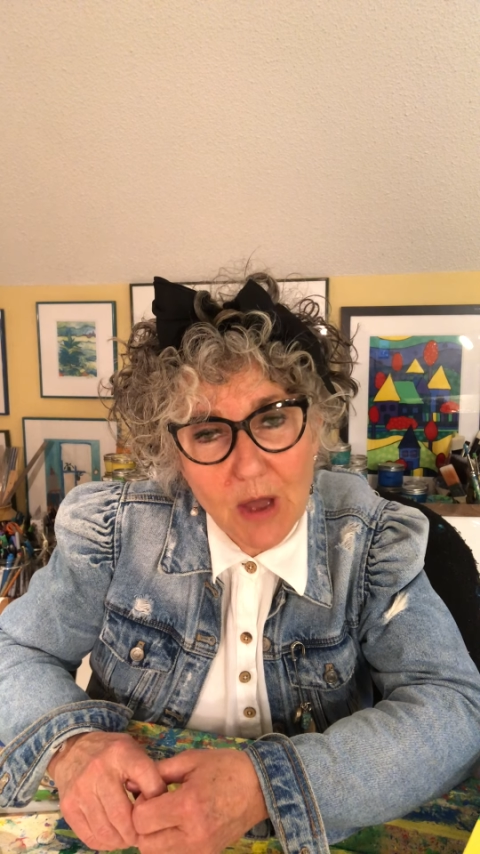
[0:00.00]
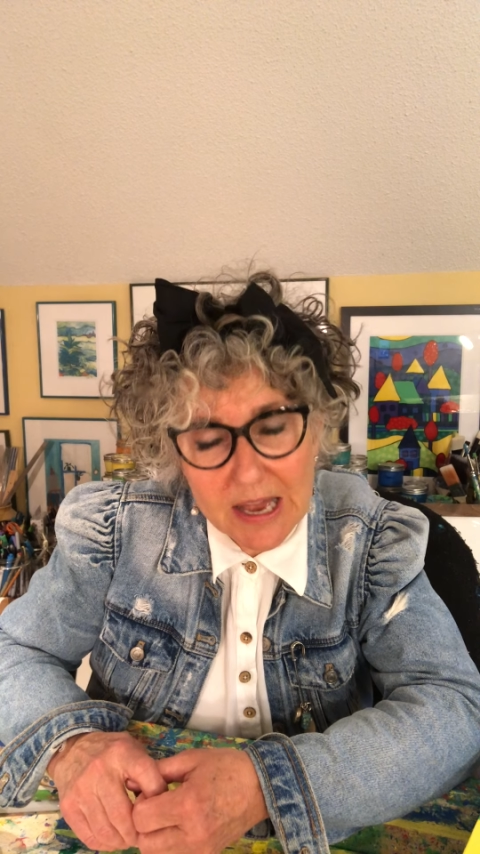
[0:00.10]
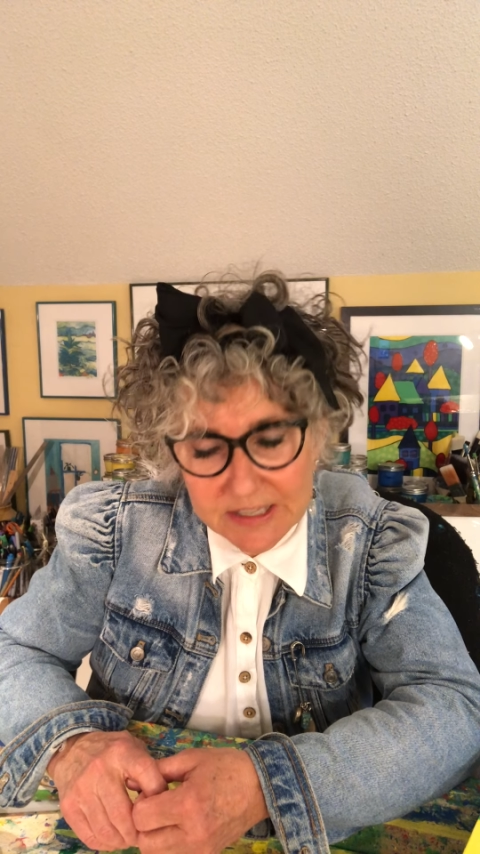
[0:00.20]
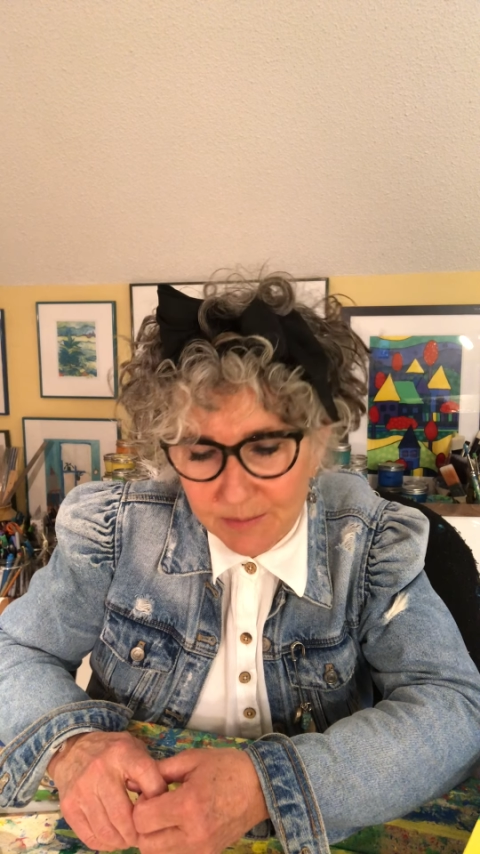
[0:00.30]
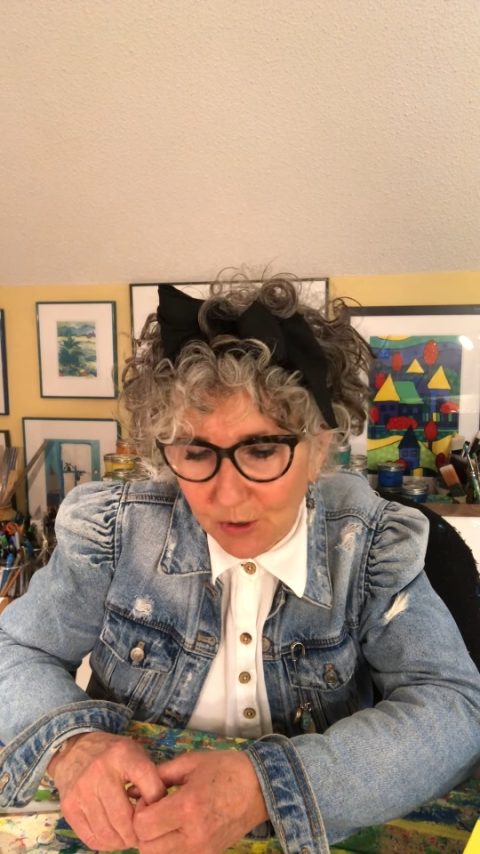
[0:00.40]

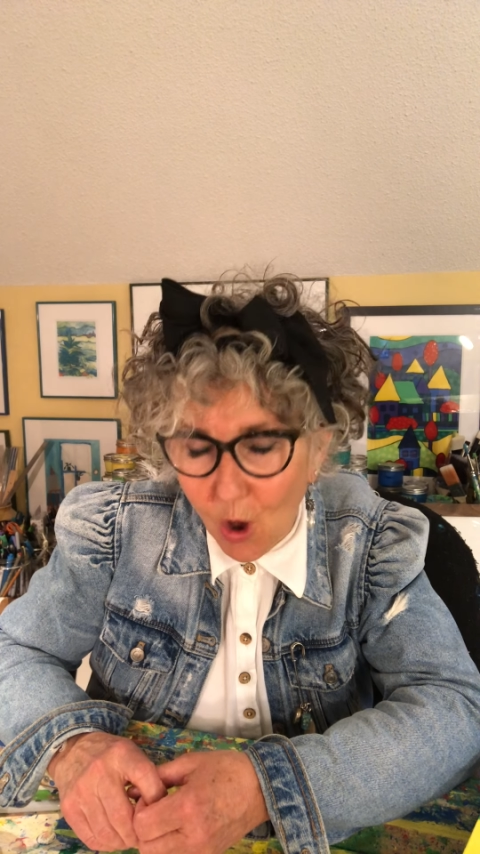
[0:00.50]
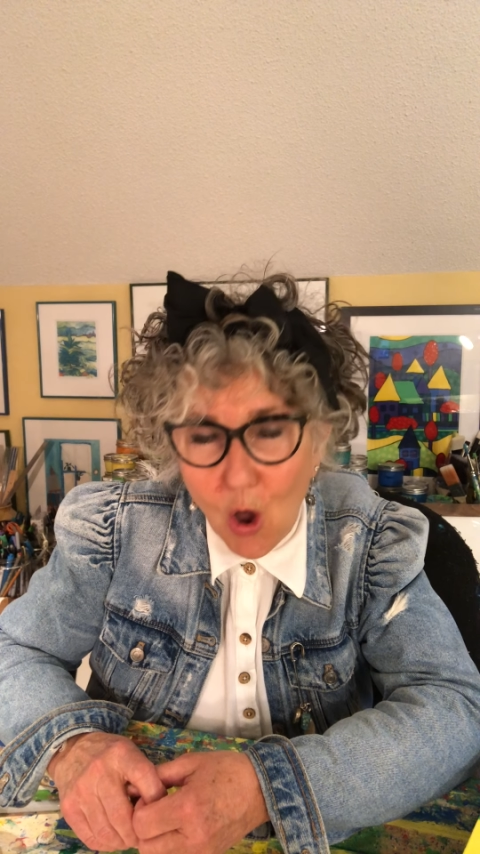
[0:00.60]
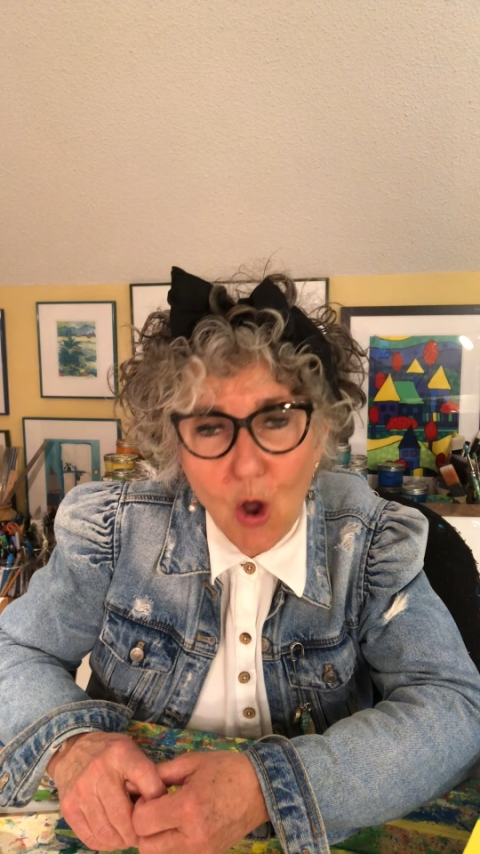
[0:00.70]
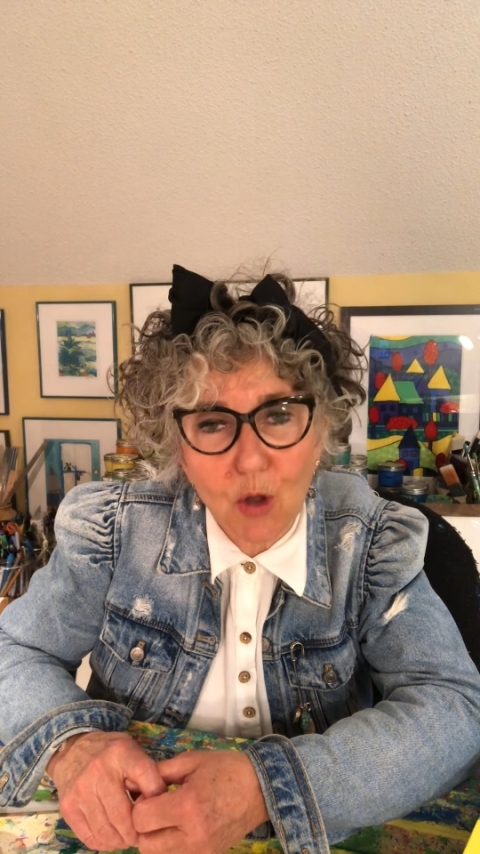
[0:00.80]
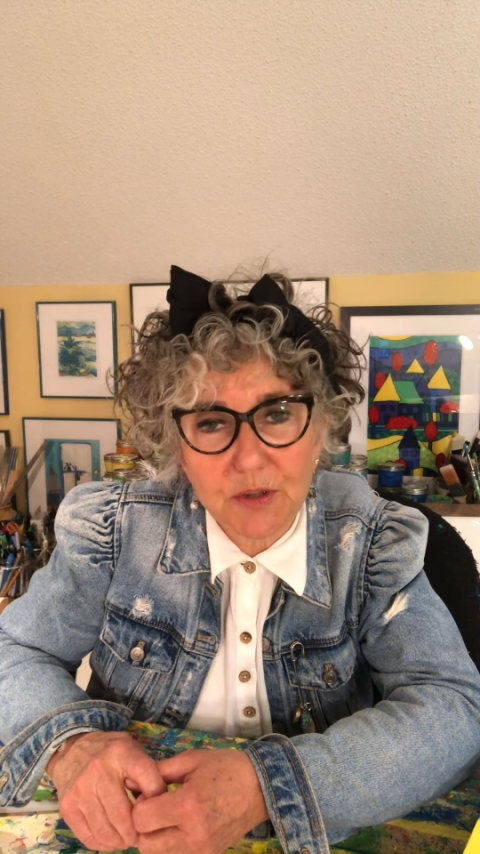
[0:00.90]
asked about
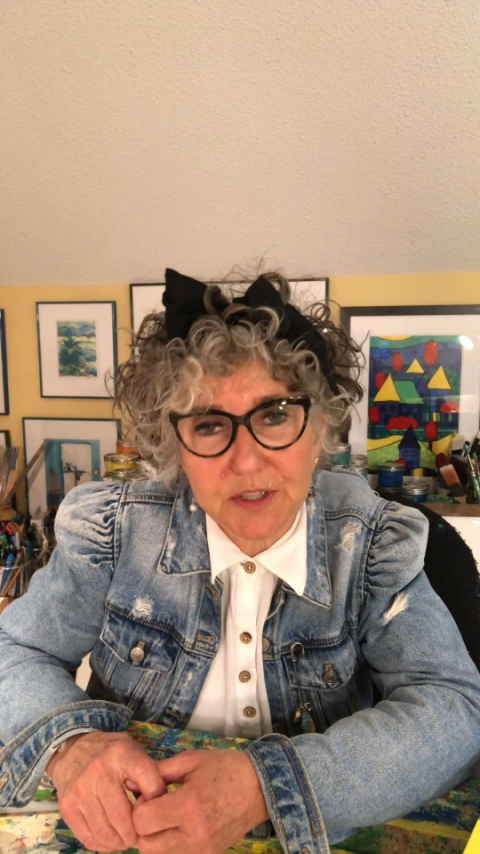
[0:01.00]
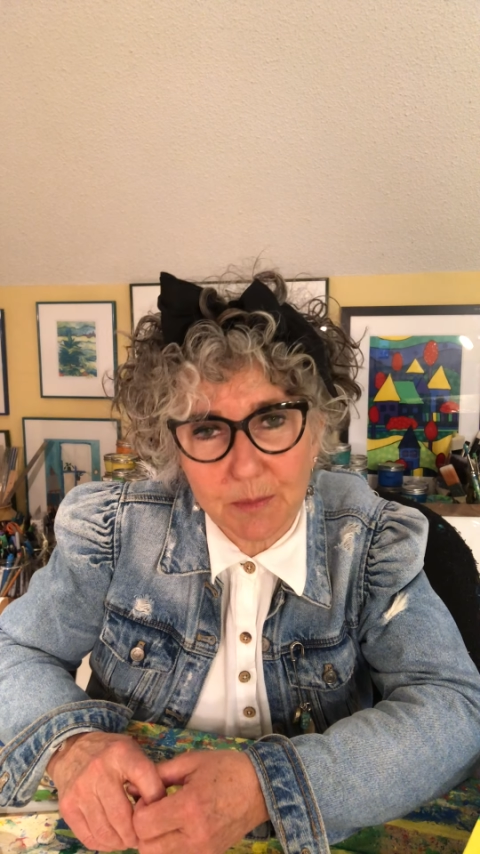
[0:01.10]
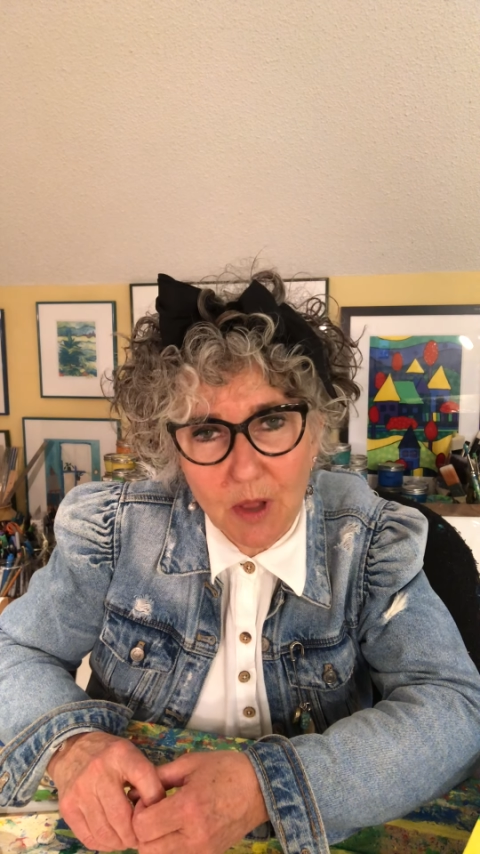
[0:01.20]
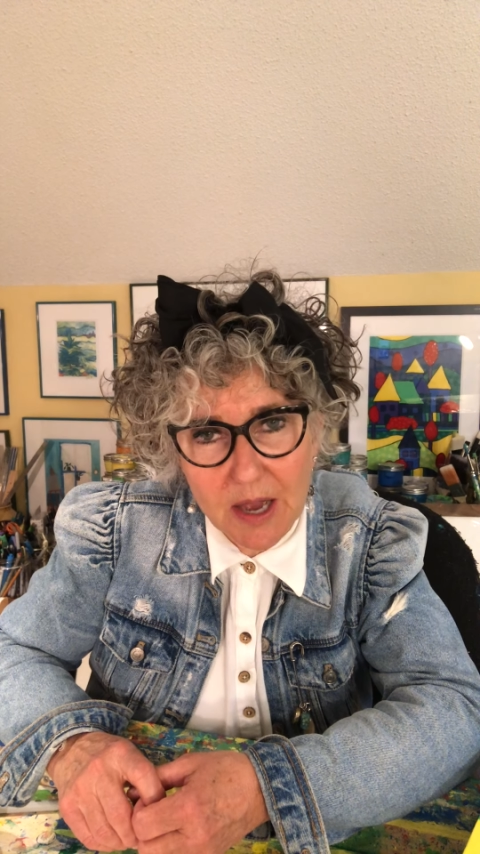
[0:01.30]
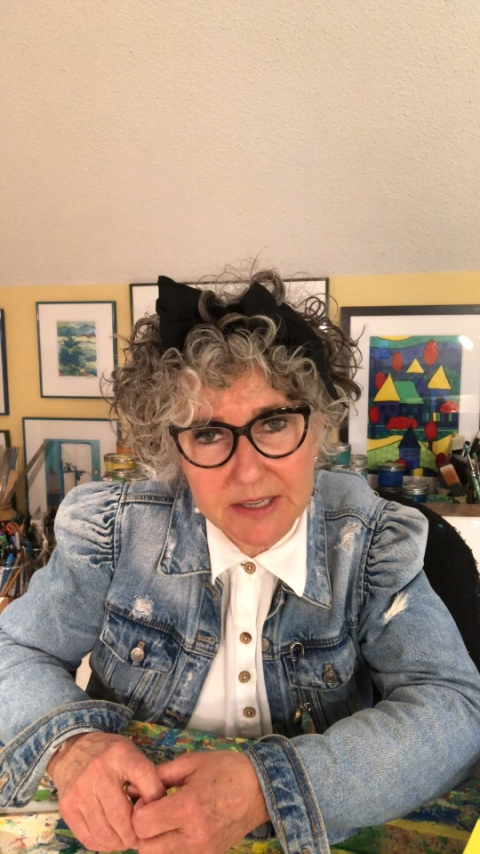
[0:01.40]
all the
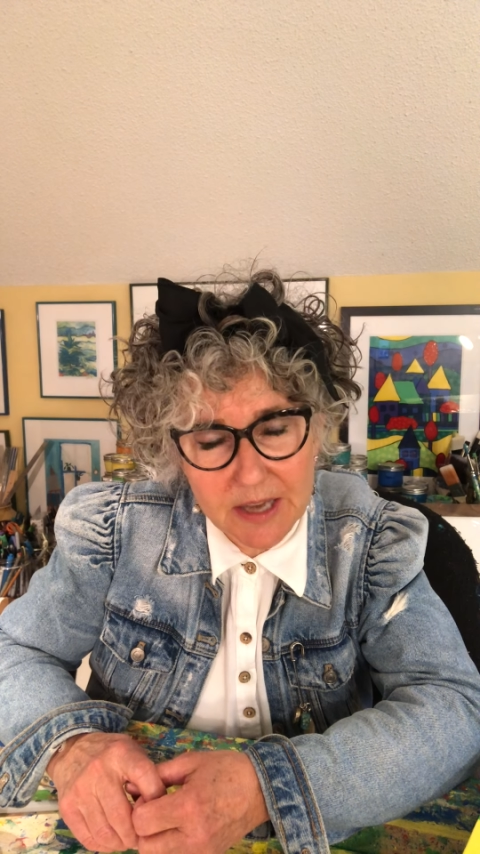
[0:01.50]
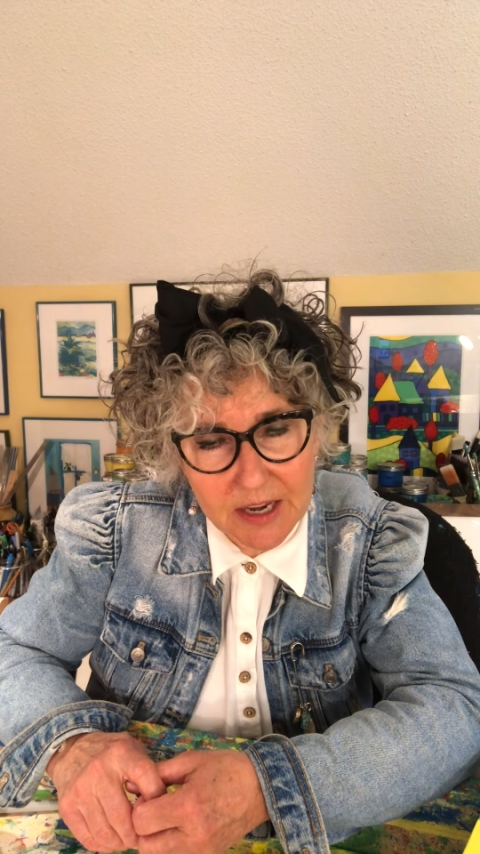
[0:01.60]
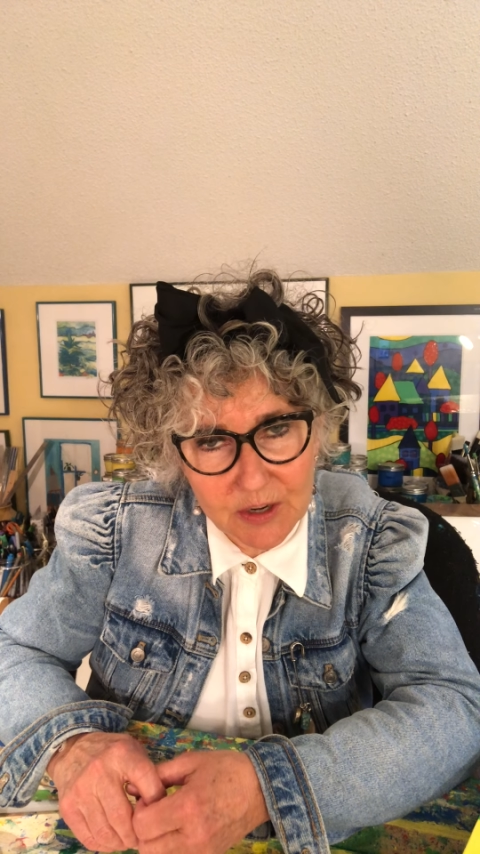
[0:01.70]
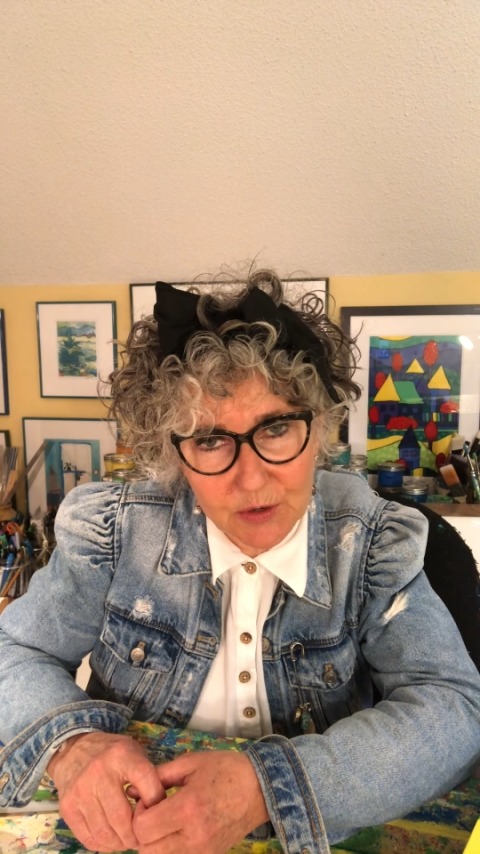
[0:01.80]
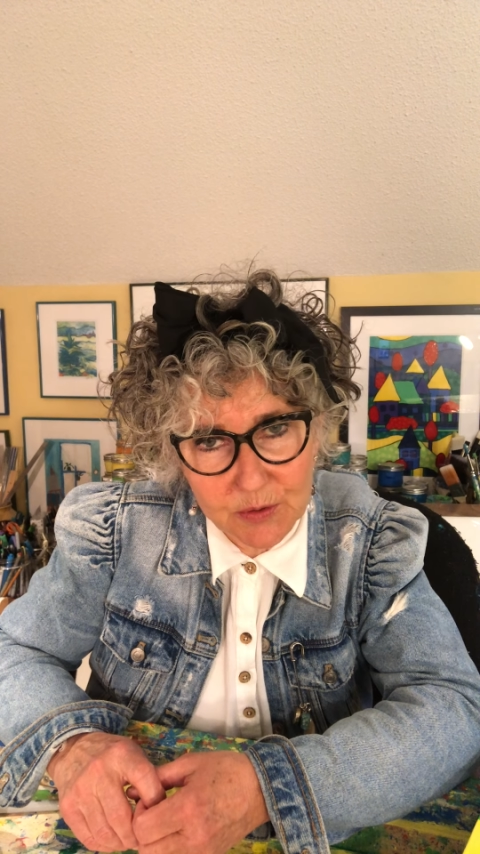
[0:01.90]
supplies
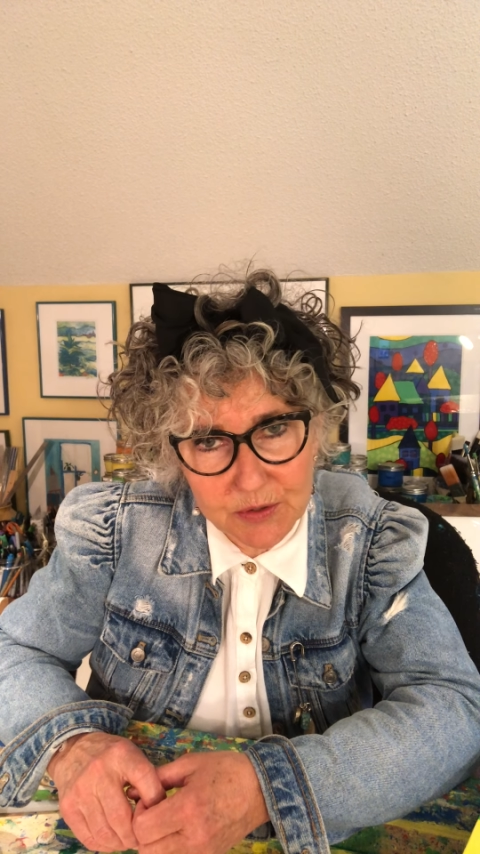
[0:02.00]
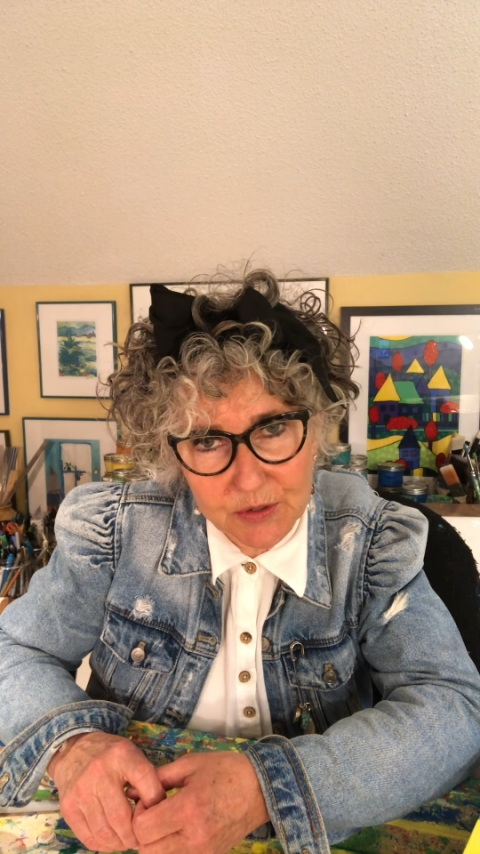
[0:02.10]
I use.